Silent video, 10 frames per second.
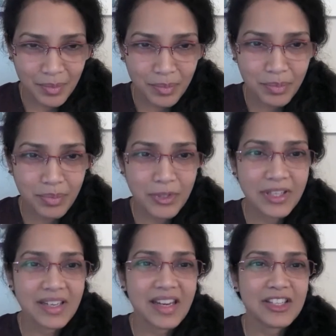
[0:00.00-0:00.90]

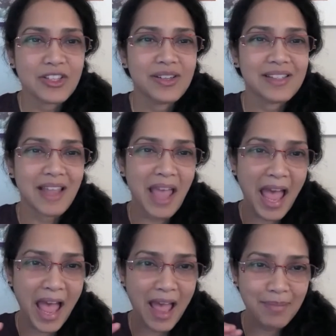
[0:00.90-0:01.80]
Buddha nature is
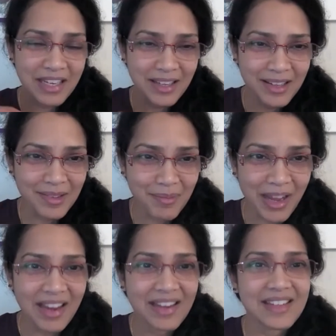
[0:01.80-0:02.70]
happening.
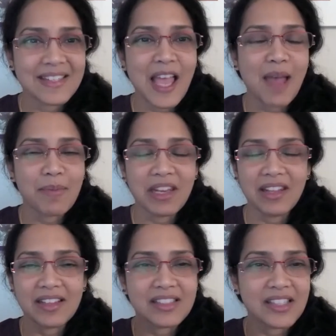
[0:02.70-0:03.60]
Mind is
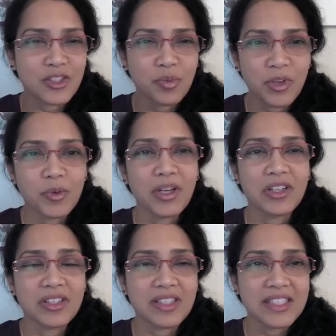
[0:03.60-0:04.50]
happening. That's such a weird way
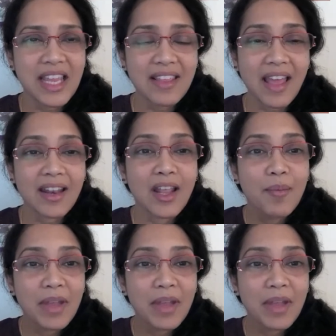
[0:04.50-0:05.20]
to say that.